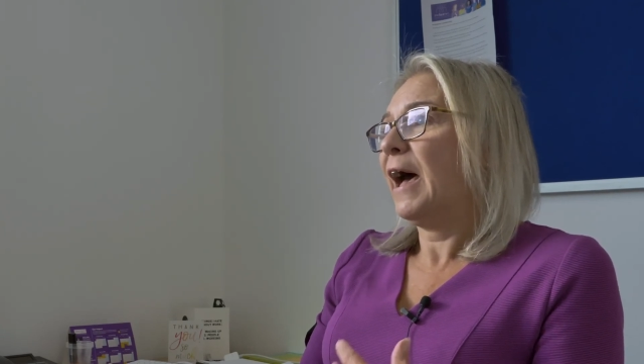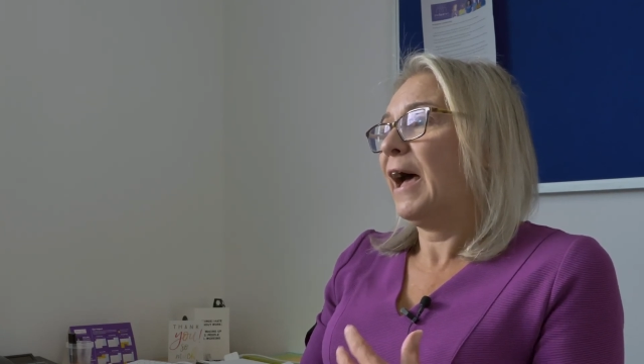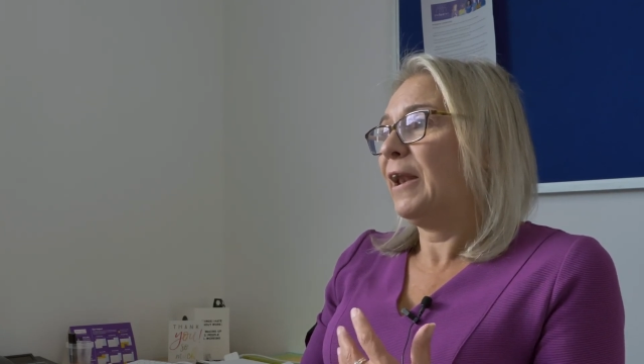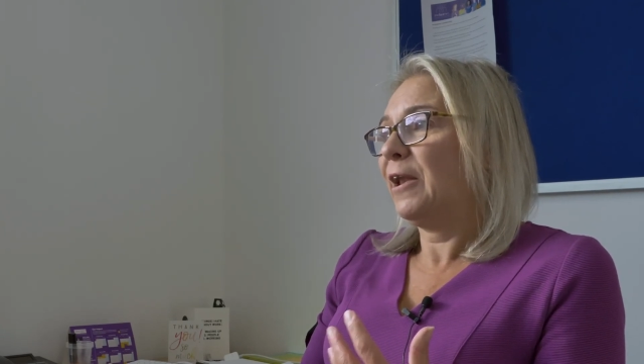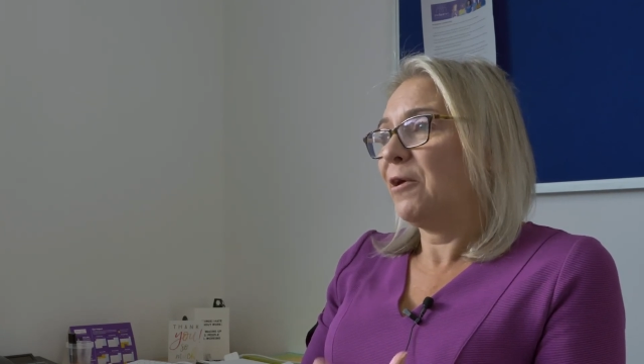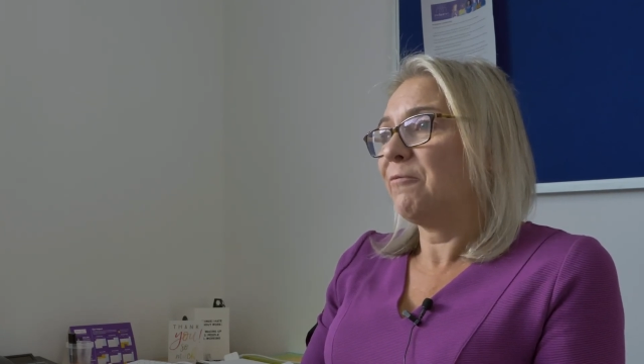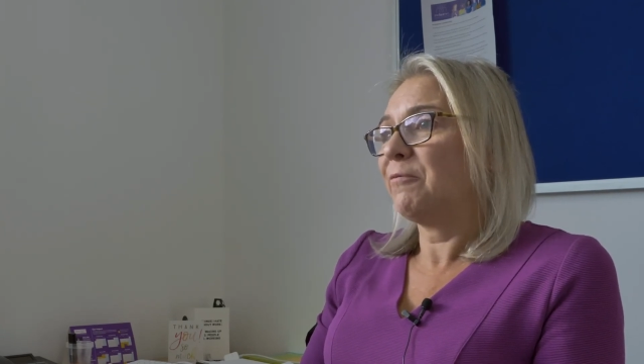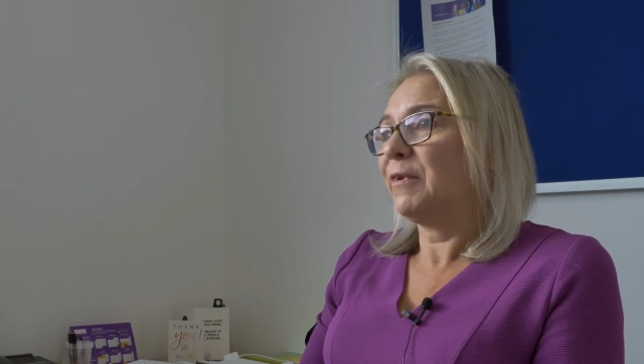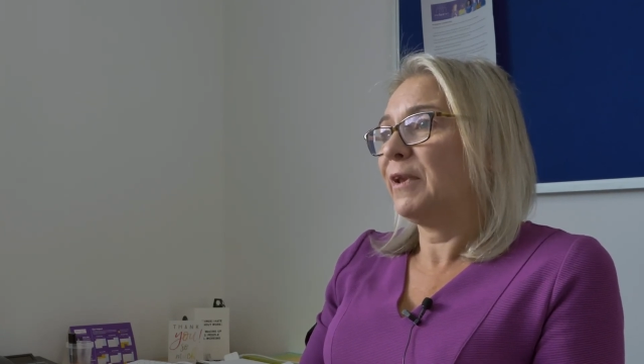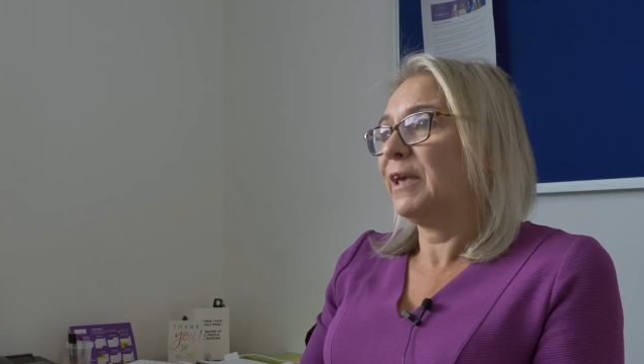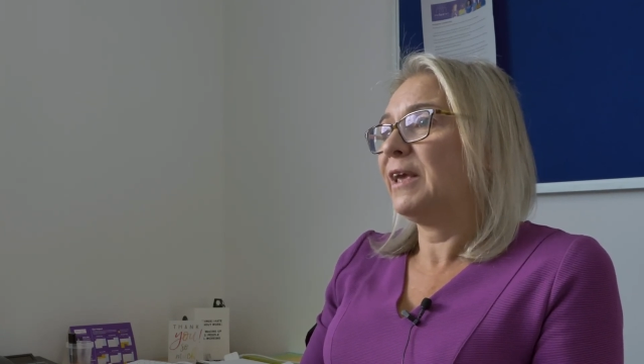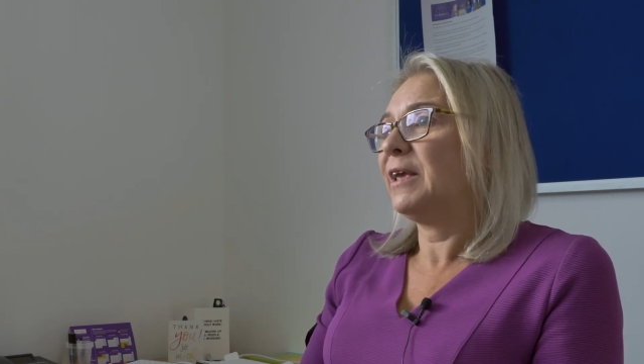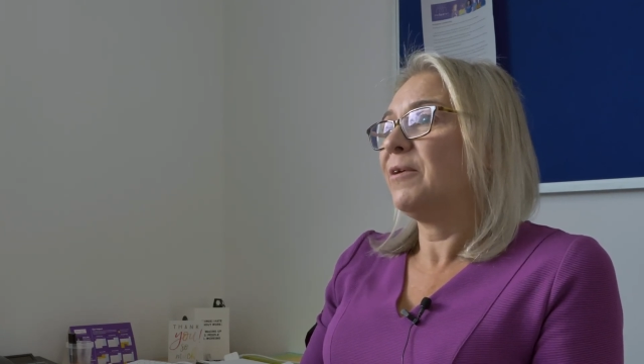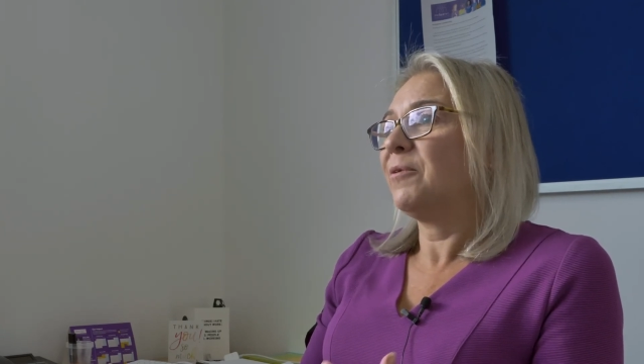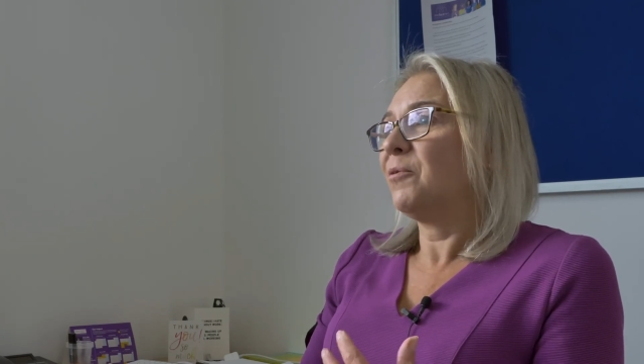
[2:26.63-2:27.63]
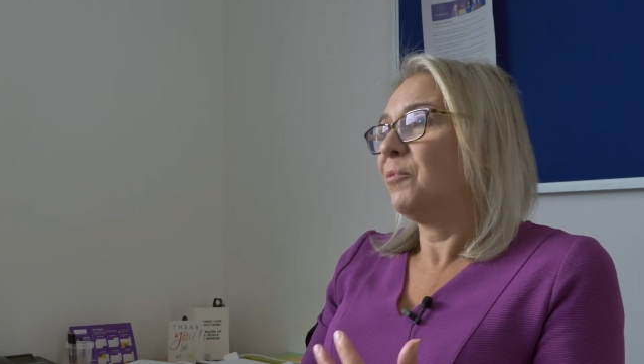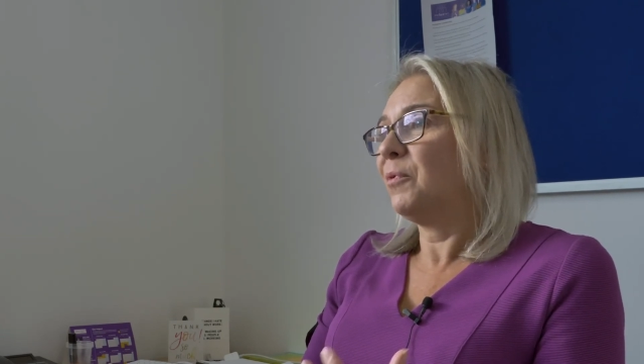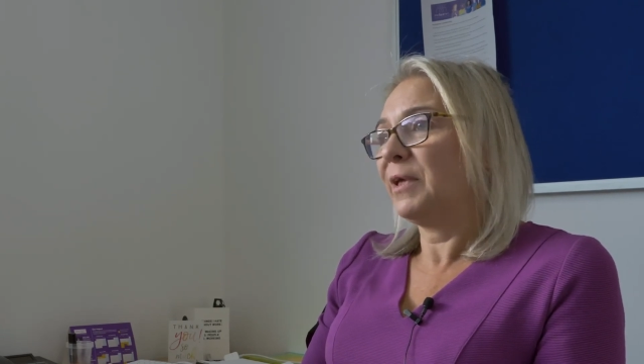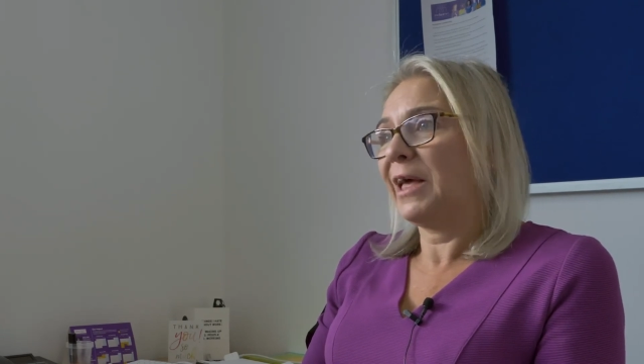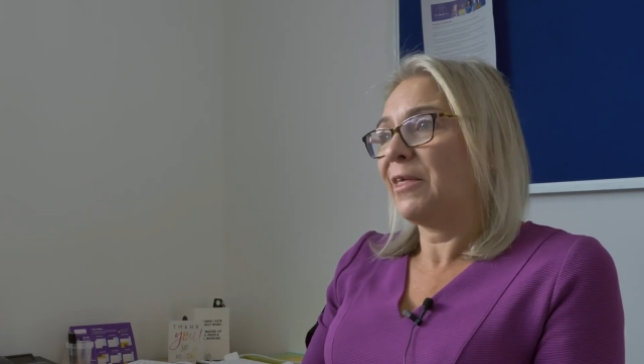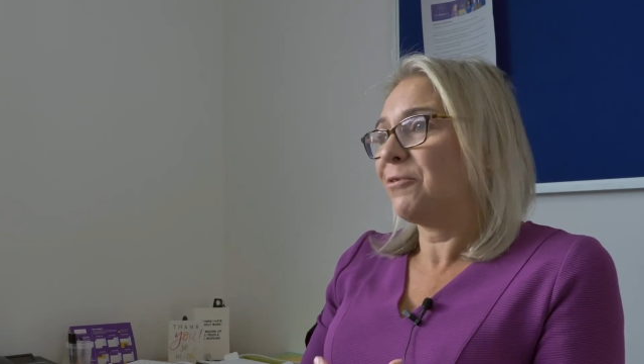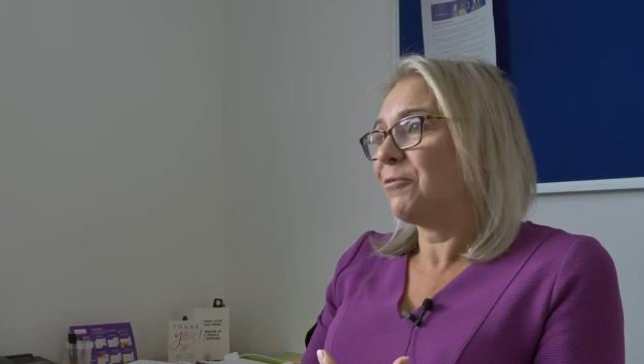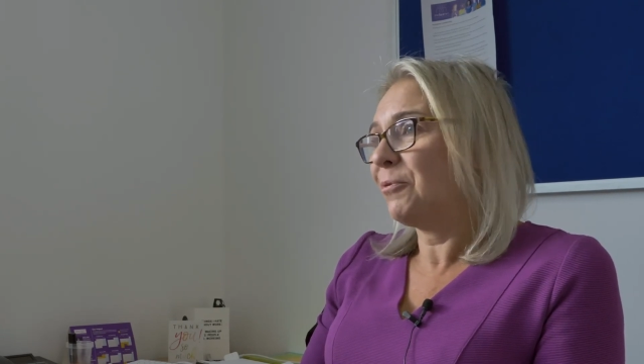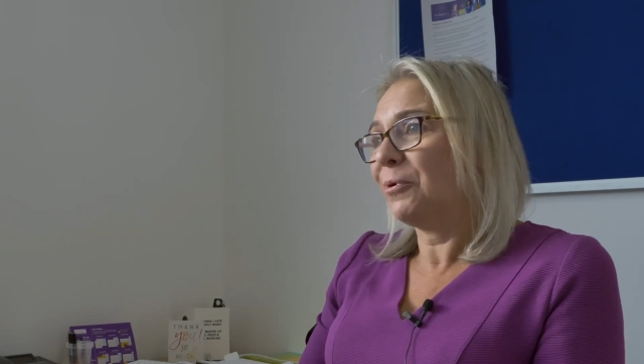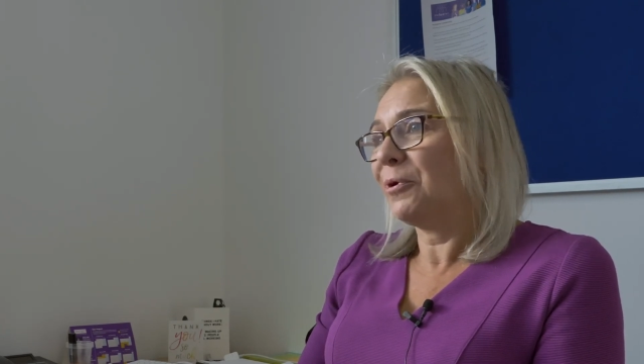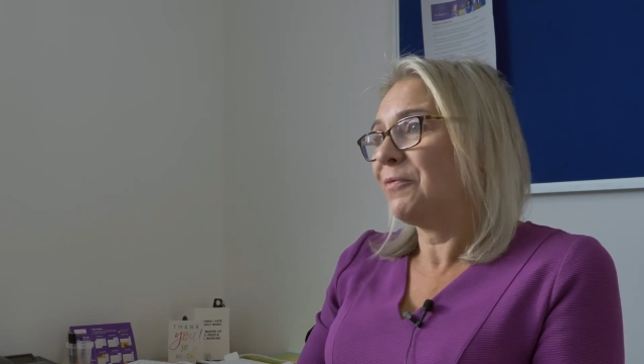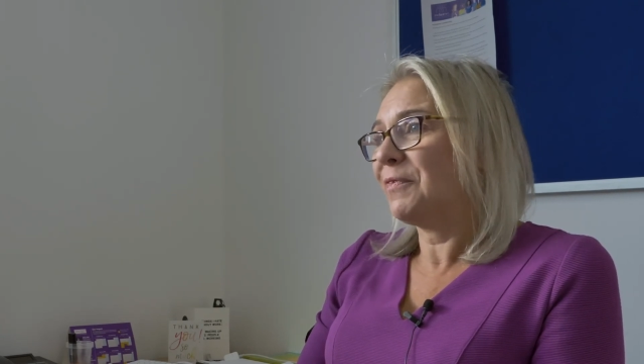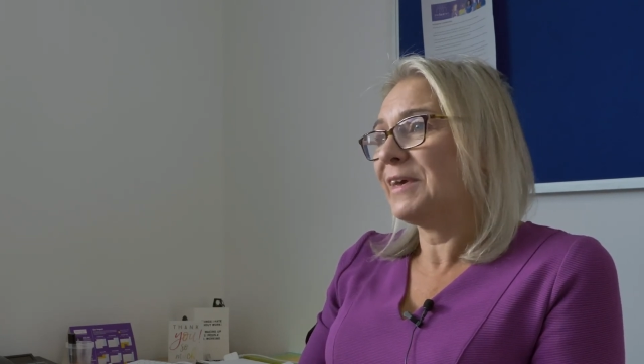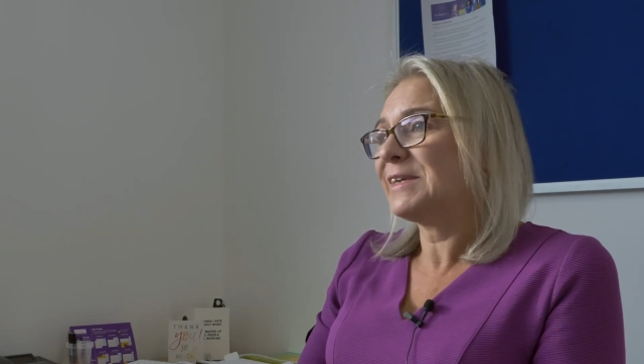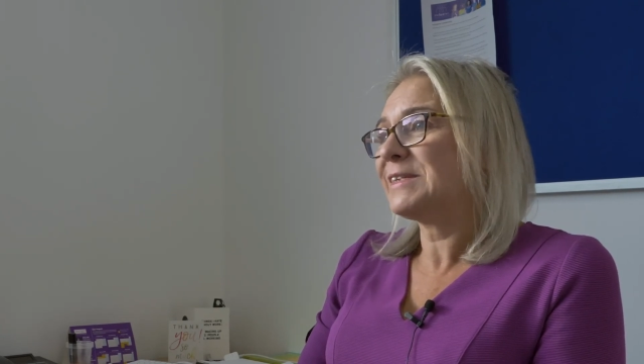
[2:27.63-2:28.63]
and hopefully we'll get through all
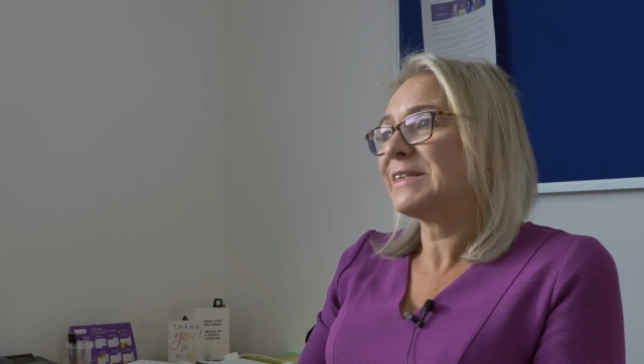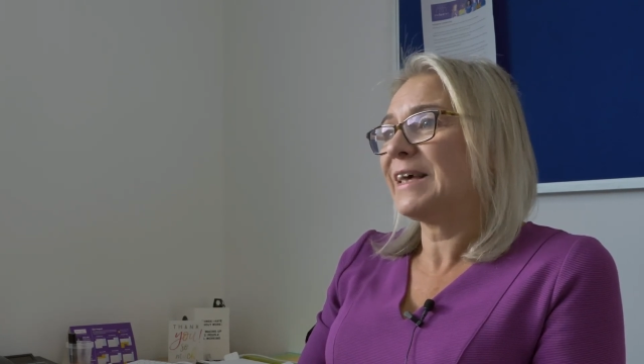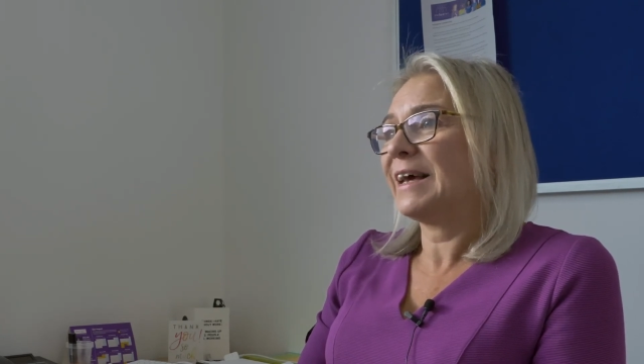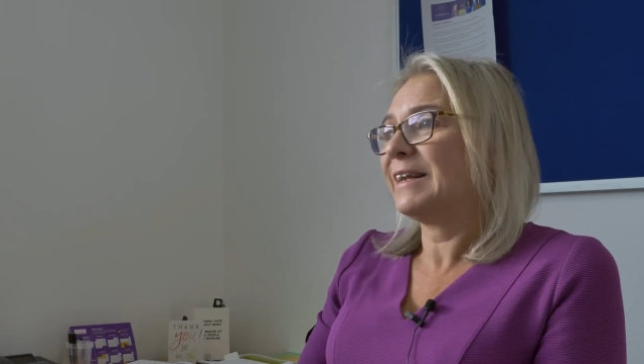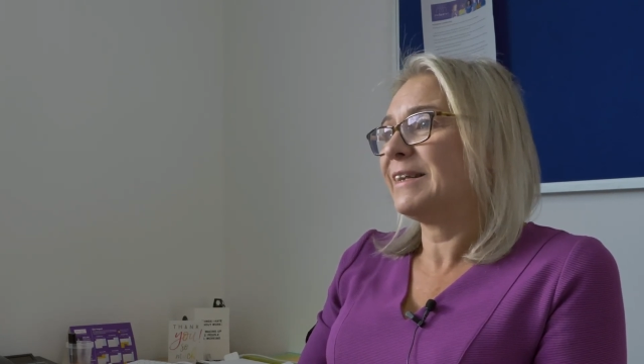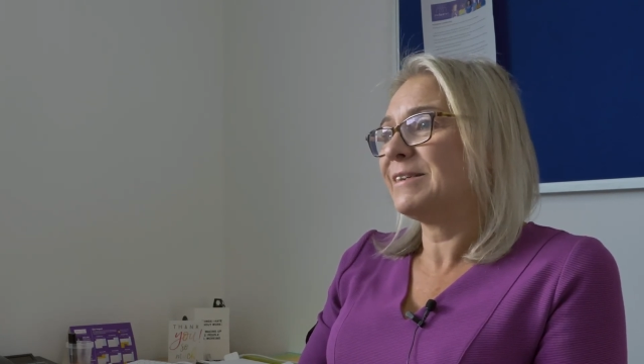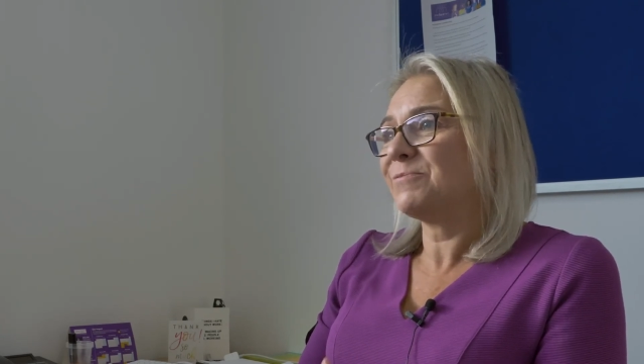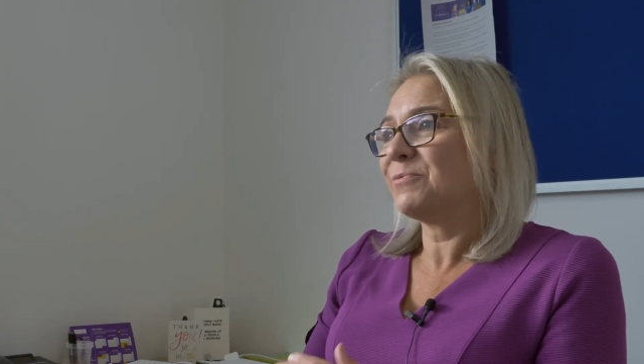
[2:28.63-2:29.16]
of this and